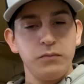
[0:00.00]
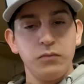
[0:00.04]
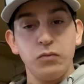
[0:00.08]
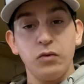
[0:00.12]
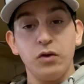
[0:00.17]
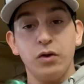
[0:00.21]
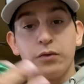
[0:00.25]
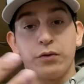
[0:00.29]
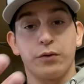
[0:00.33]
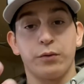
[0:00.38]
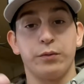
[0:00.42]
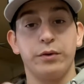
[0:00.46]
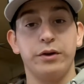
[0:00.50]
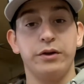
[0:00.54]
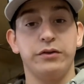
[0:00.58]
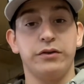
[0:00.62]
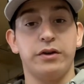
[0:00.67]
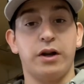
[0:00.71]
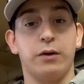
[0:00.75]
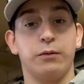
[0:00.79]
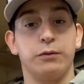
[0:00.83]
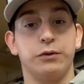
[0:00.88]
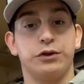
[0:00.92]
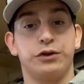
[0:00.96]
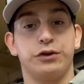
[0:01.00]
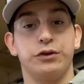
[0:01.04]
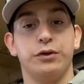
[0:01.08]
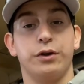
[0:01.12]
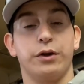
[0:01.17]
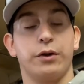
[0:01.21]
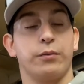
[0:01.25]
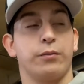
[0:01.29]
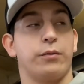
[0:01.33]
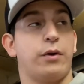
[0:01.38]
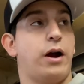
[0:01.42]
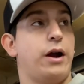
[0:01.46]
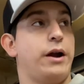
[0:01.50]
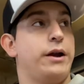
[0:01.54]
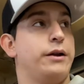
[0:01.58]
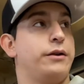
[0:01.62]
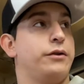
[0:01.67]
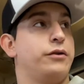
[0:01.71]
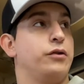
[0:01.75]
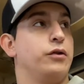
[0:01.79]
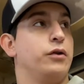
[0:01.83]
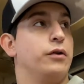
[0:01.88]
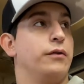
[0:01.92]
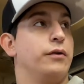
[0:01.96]
the reason I was shooting right
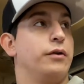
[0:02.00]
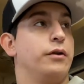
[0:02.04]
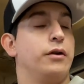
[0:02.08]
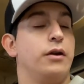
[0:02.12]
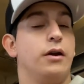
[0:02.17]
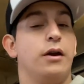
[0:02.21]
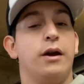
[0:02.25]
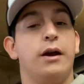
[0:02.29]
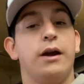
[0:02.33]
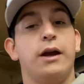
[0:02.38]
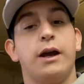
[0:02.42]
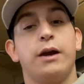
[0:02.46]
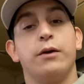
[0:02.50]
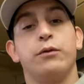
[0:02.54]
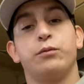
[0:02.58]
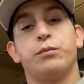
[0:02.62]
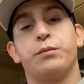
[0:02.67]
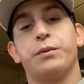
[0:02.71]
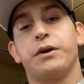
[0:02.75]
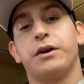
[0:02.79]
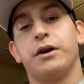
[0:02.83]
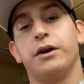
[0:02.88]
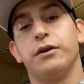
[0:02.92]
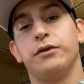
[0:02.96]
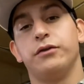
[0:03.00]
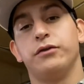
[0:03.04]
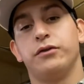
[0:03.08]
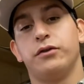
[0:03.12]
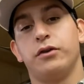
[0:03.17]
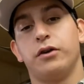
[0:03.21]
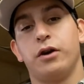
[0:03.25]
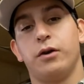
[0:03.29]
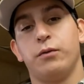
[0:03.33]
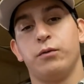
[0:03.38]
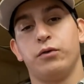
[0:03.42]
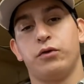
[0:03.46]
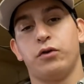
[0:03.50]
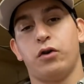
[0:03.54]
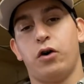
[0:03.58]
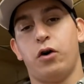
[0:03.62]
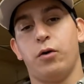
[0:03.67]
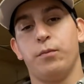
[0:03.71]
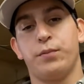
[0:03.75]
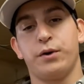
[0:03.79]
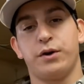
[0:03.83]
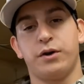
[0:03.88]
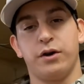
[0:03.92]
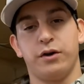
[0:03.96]
to it, it was because it was all
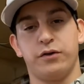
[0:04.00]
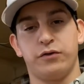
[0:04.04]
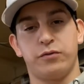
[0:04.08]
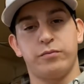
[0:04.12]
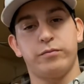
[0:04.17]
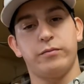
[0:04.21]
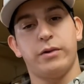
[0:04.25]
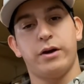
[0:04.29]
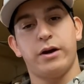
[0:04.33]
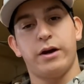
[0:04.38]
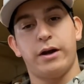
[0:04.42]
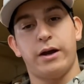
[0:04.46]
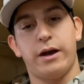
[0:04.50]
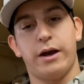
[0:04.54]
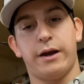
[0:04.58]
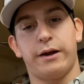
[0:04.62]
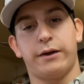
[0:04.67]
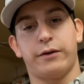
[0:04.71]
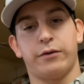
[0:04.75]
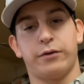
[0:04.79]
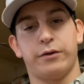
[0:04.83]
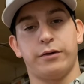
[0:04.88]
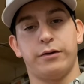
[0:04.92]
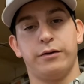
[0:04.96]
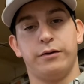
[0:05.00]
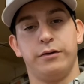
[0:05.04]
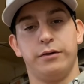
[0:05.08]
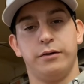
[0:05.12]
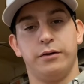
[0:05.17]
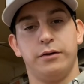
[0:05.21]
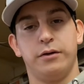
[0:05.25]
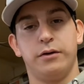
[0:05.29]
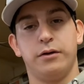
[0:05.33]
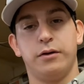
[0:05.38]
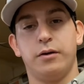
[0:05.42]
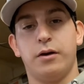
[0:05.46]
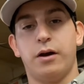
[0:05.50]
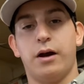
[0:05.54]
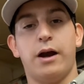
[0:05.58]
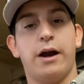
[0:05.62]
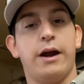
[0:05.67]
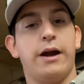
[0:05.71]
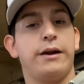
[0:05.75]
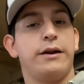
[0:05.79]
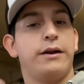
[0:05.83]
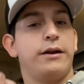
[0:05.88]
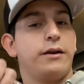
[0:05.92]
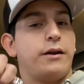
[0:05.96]
because of my anchor. I
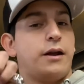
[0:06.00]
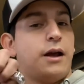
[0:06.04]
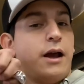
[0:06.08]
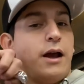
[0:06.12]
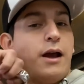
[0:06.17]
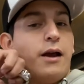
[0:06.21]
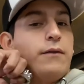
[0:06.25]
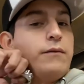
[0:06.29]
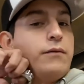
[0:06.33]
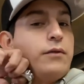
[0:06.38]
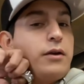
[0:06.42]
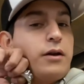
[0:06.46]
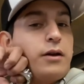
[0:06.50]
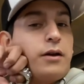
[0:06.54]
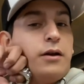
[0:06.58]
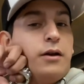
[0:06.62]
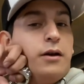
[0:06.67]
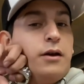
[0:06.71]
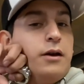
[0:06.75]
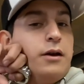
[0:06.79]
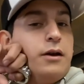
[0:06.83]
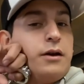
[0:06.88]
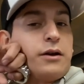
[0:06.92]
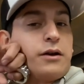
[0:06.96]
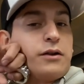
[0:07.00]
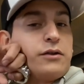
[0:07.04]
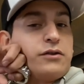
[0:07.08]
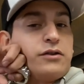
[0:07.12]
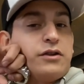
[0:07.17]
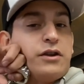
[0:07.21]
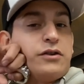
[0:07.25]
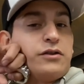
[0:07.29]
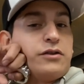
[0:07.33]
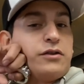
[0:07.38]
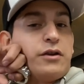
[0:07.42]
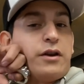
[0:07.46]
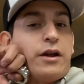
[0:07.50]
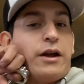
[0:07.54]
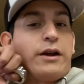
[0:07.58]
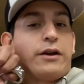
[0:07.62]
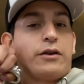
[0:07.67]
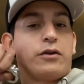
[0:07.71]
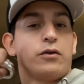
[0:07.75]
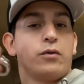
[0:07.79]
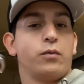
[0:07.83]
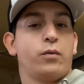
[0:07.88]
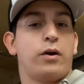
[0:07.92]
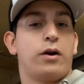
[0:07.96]
didn't have a consistent
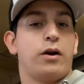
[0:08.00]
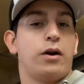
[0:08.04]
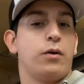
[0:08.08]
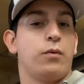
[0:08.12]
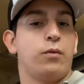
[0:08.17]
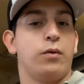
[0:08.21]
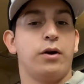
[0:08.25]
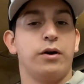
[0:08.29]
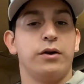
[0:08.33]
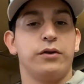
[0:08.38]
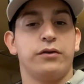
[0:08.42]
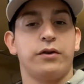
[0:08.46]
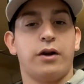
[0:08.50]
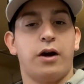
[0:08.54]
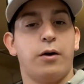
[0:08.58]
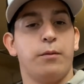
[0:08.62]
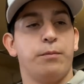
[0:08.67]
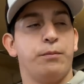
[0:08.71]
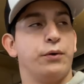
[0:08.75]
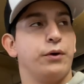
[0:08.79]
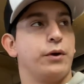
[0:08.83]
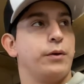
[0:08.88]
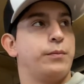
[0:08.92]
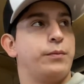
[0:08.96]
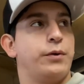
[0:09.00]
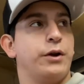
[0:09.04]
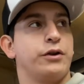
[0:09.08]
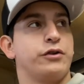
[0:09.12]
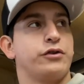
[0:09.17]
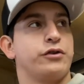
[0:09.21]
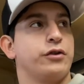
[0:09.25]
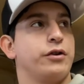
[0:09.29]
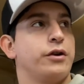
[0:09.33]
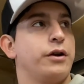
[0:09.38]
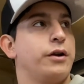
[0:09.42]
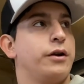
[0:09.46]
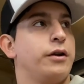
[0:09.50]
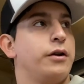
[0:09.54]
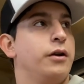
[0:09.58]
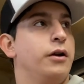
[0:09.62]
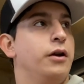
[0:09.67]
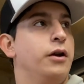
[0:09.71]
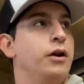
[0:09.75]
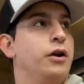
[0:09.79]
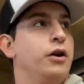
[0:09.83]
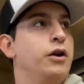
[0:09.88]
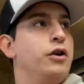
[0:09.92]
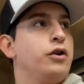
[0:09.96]
anchor where I was. I'll put a picture in
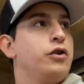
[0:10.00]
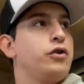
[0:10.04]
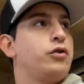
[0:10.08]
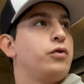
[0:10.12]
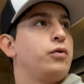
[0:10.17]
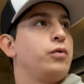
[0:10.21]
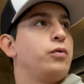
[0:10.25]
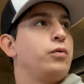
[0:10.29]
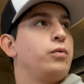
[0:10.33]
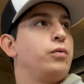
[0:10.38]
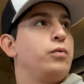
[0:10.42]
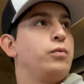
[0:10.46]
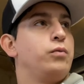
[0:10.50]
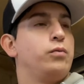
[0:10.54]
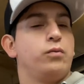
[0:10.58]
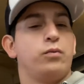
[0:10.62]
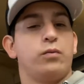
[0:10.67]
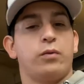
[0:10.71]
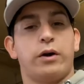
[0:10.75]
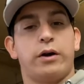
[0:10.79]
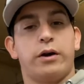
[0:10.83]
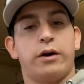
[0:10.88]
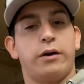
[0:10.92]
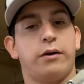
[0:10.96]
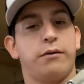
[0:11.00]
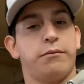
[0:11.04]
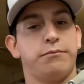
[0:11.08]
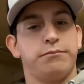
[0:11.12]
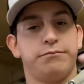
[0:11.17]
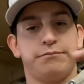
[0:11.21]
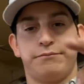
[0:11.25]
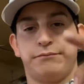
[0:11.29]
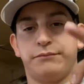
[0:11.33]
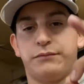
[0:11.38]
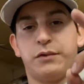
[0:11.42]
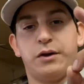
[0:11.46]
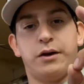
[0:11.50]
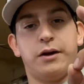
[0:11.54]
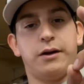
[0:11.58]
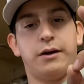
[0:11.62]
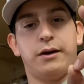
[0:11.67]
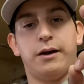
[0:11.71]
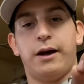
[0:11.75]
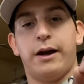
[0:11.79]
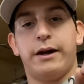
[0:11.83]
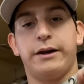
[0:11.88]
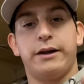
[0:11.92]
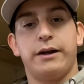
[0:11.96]
to where
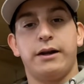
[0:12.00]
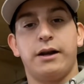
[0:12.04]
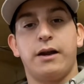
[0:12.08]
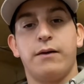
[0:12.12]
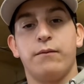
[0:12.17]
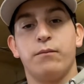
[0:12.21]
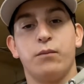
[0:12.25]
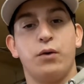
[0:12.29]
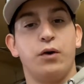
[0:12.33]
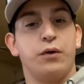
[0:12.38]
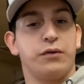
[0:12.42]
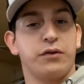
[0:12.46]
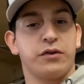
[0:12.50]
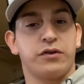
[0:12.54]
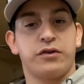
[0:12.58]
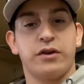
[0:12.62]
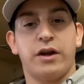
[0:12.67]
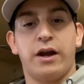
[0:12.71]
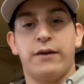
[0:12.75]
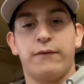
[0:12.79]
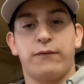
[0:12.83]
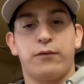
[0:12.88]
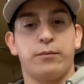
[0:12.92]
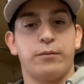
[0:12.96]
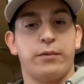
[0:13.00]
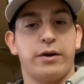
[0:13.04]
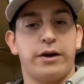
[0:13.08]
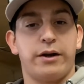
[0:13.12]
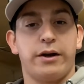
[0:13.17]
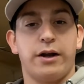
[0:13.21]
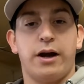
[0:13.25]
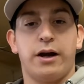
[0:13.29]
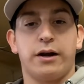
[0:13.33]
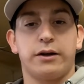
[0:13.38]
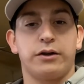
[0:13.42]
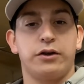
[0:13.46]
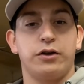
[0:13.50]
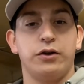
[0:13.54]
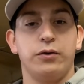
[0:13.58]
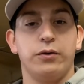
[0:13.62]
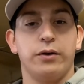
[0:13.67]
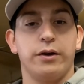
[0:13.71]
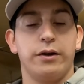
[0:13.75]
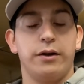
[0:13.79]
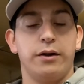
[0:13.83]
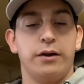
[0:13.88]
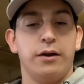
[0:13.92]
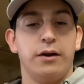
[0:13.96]
I didn't even move the sight from my knock to
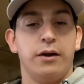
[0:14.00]
it.